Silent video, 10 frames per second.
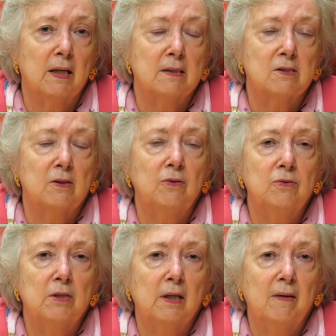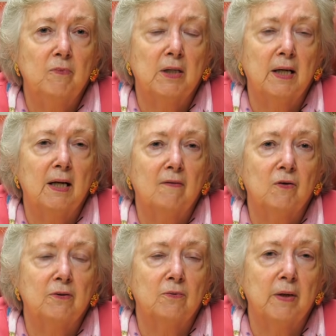That's the new time that I
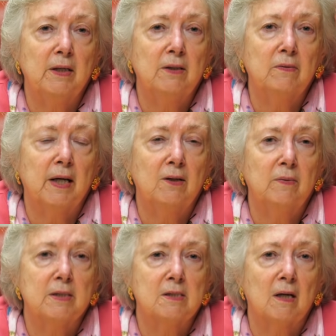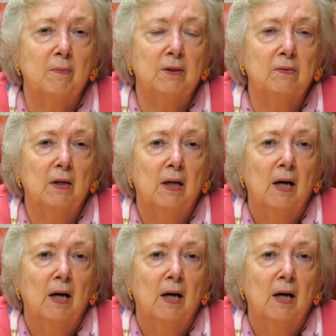have on the radio, KOSW,